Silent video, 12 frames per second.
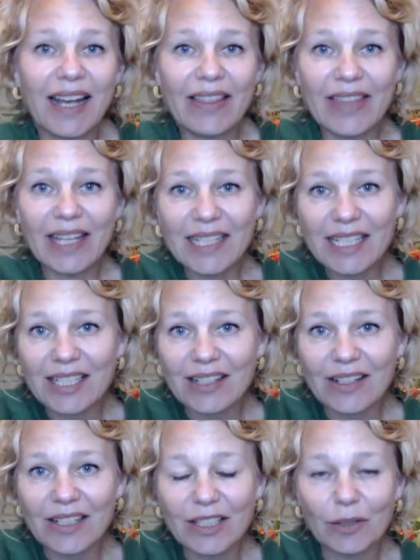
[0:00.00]
and then
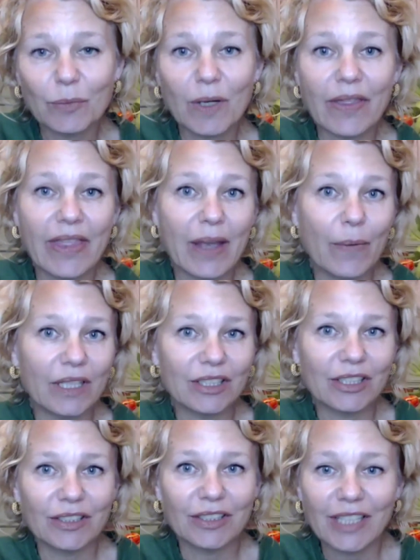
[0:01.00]
decide on what they
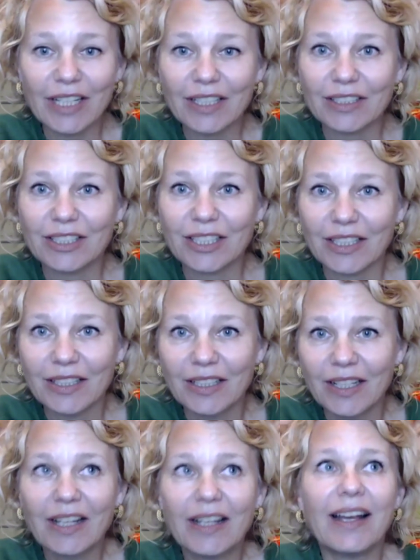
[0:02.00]
want to nurture